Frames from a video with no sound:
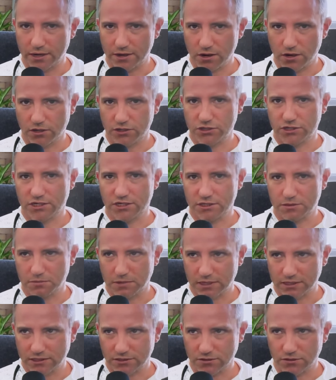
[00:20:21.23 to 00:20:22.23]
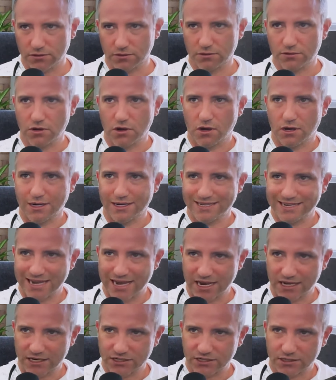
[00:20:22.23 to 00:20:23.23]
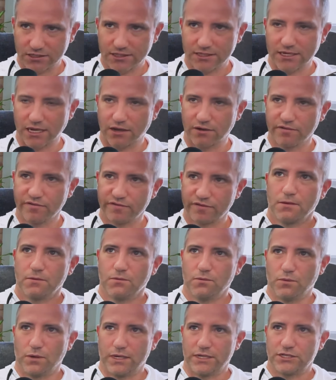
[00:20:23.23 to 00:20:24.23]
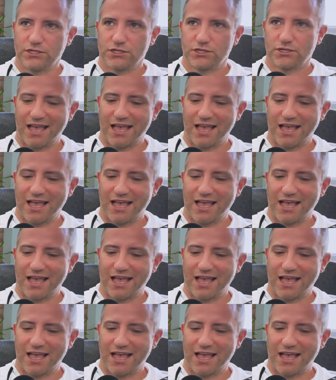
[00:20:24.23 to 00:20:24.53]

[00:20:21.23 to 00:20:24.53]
non-judgmental, non-attached self, which,